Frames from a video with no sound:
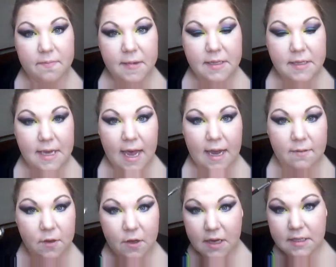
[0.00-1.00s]
It's sad.
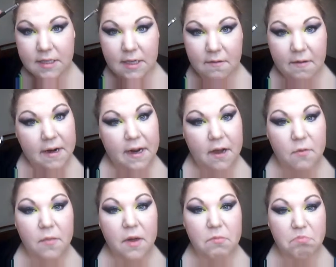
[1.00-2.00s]
You can't see it right now,
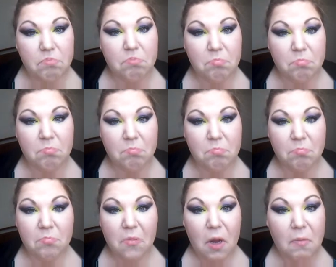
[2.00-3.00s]
but
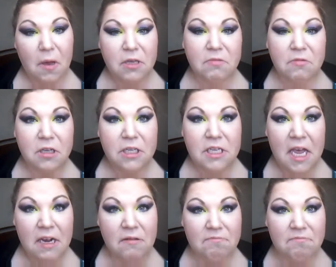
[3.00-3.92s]
it makes me really sad.